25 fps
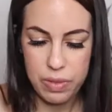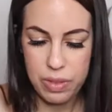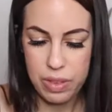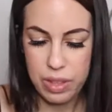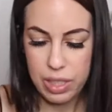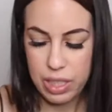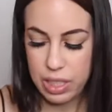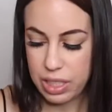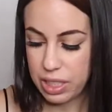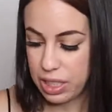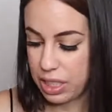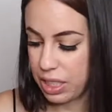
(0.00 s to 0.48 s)

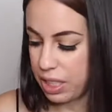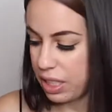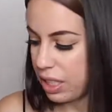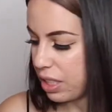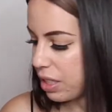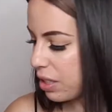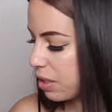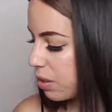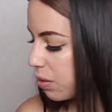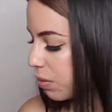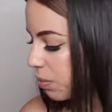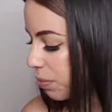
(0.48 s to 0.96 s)
The tea
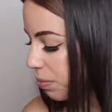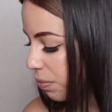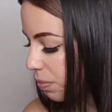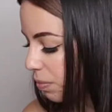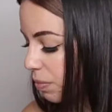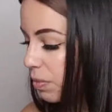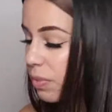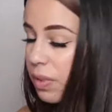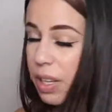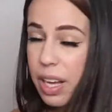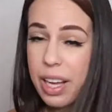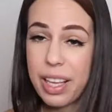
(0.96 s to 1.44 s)
is,
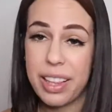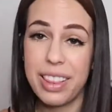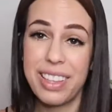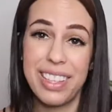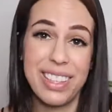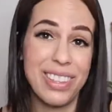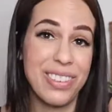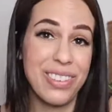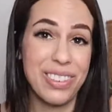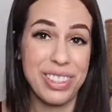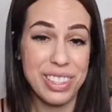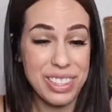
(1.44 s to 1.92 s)
I
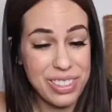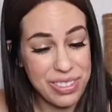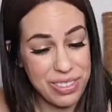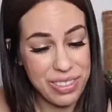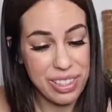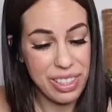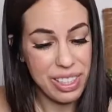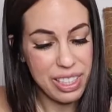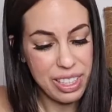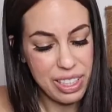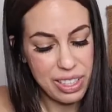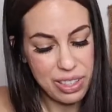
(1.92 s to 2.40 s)
think, what's
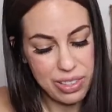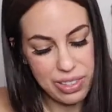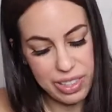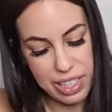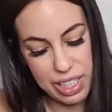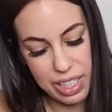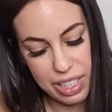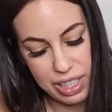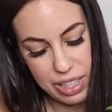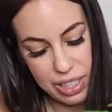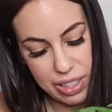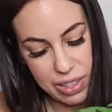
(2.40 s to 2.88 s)
really
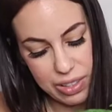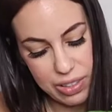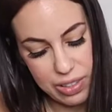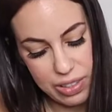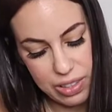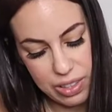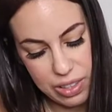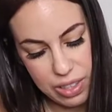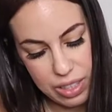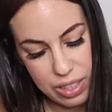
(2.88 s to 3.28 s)
doing it though.